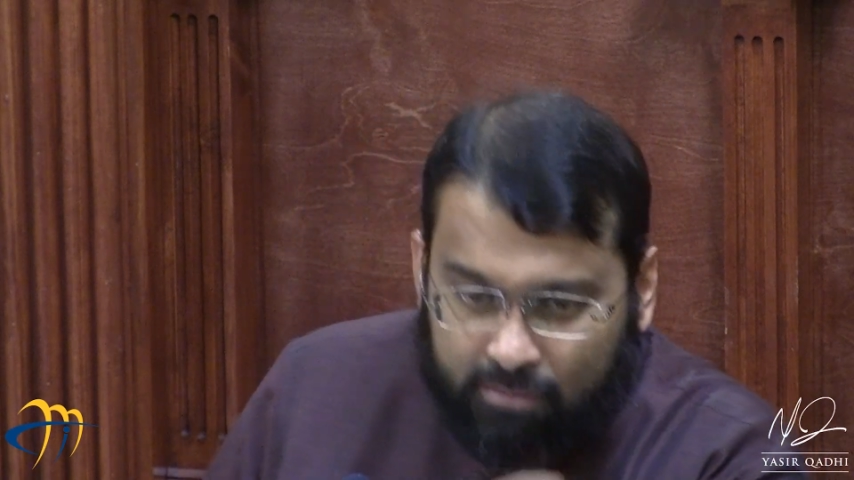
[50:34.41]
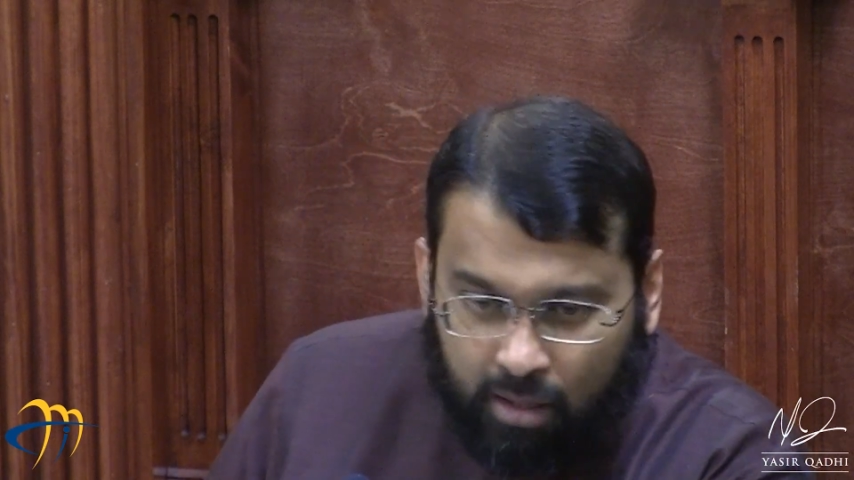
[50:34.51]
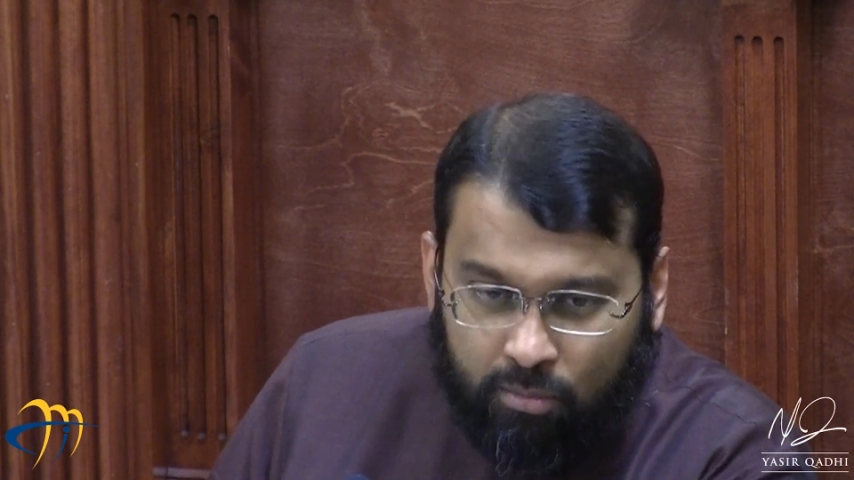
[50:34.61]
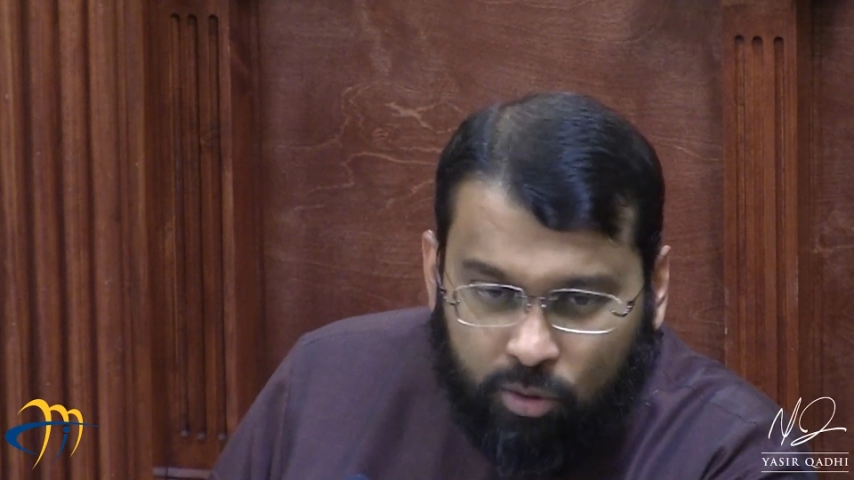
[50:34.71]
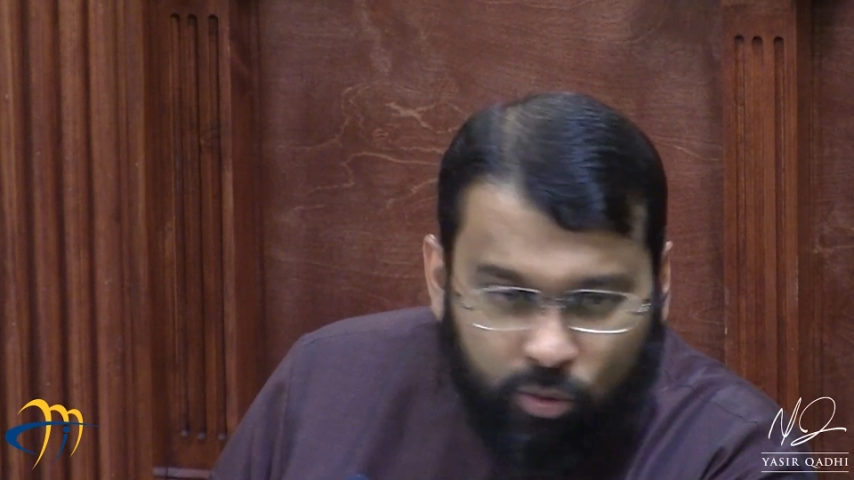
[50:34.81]
the
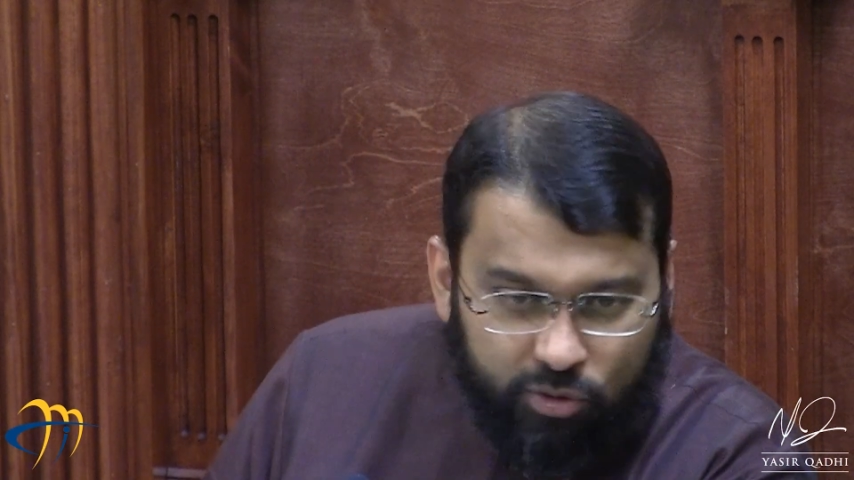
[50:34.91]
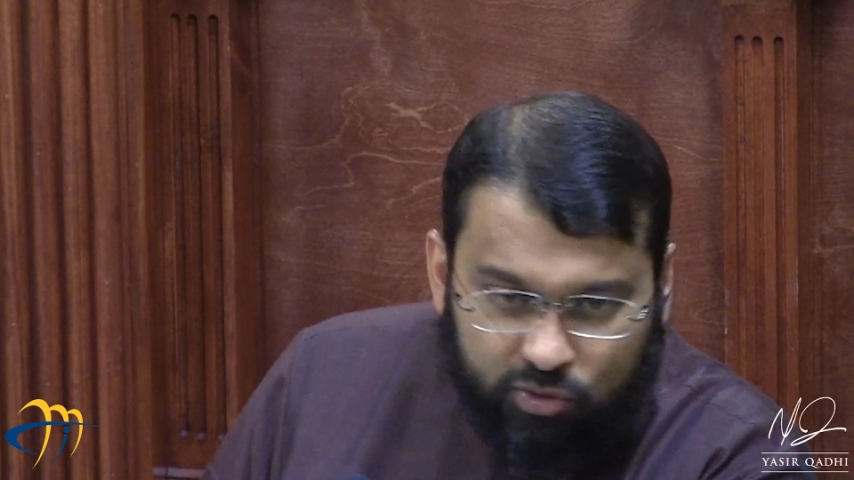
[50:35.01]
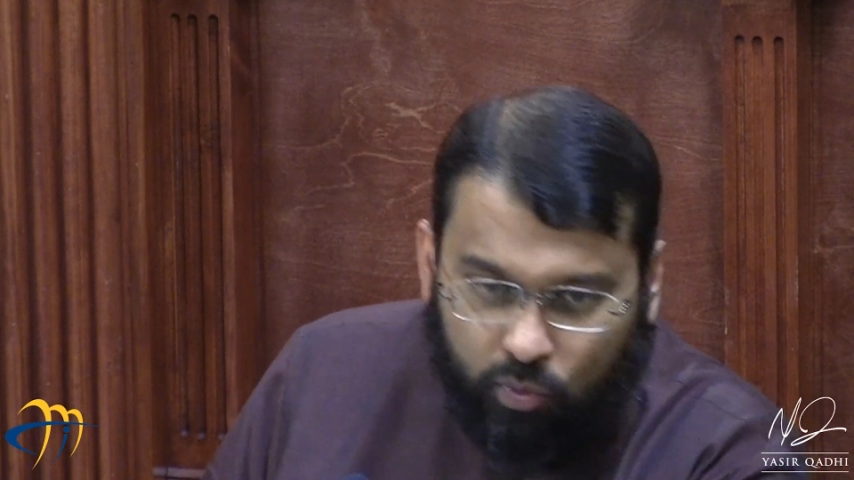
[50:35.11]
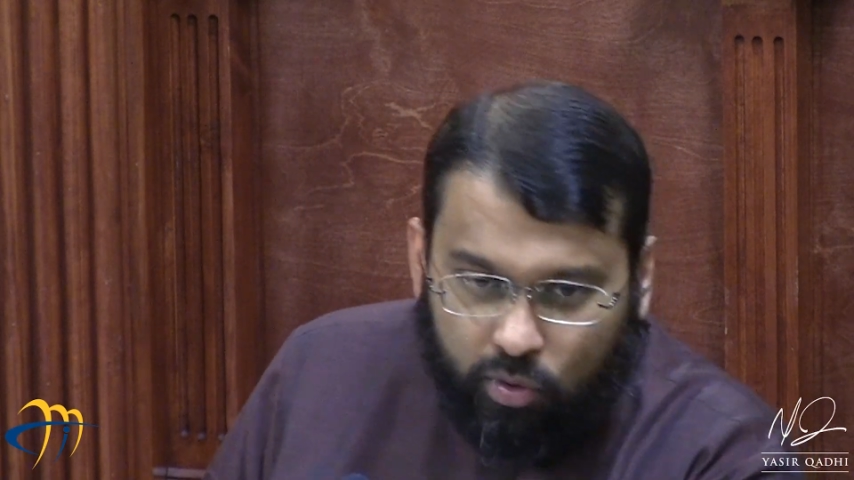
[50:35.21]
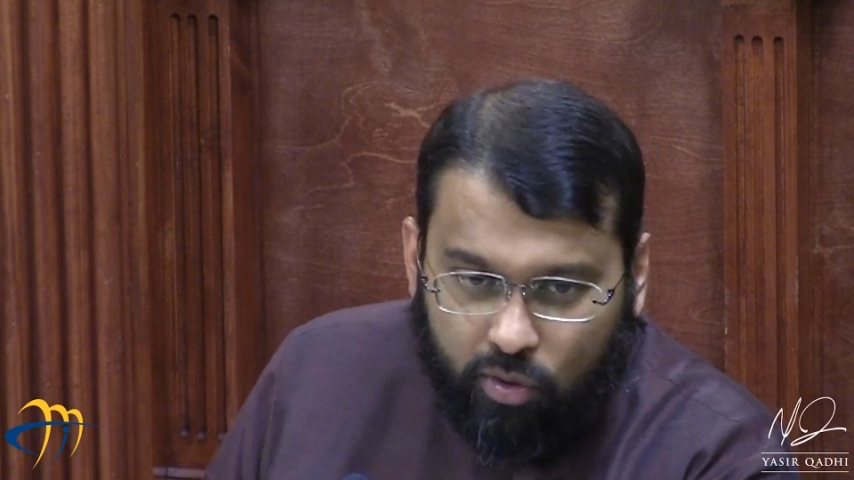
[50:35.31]

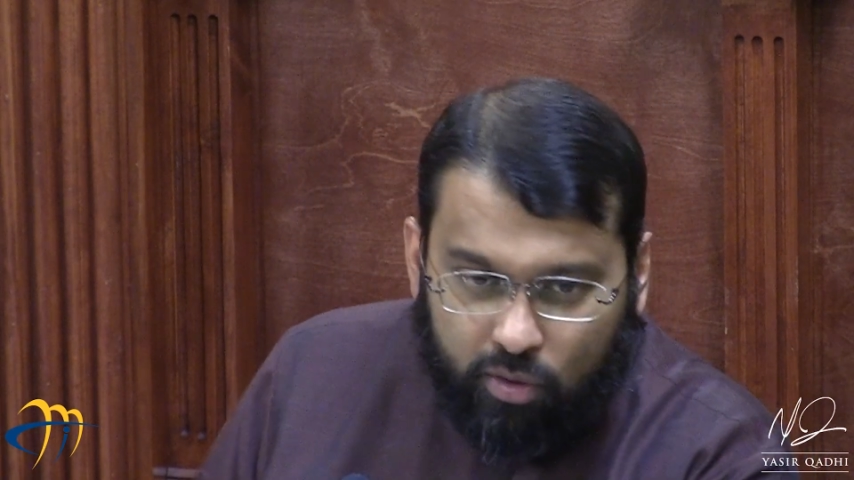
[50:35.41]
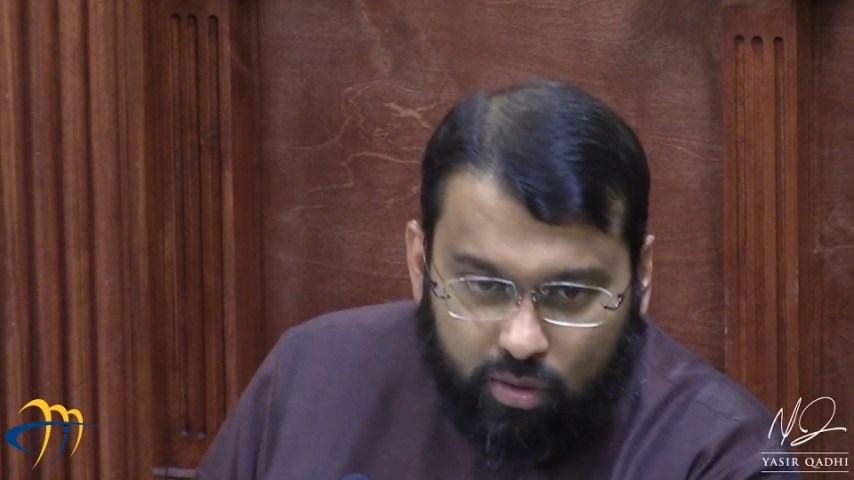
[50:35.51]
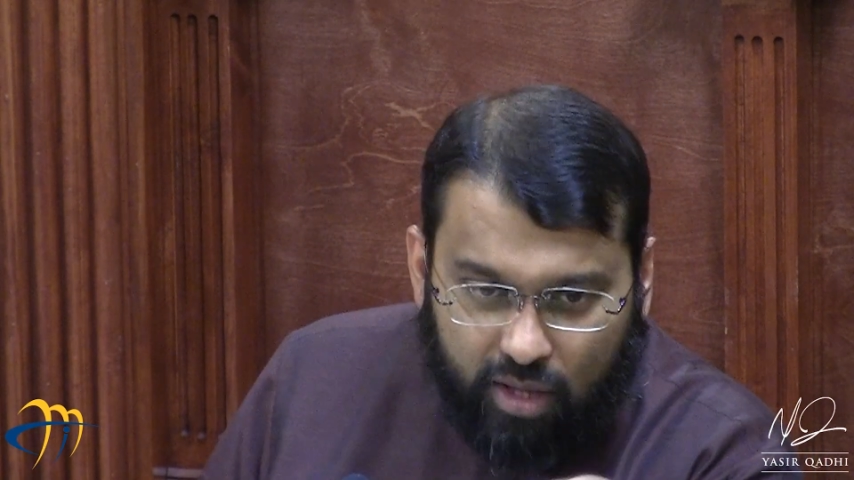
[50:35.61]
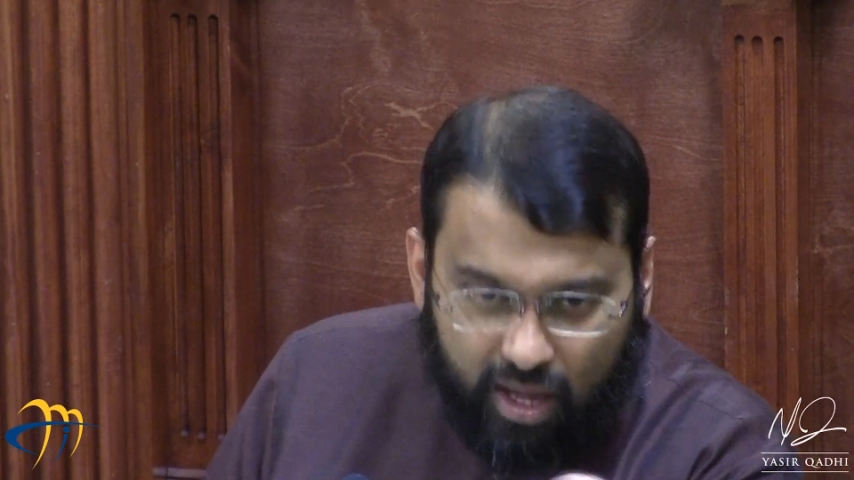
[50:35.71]
Mamluks were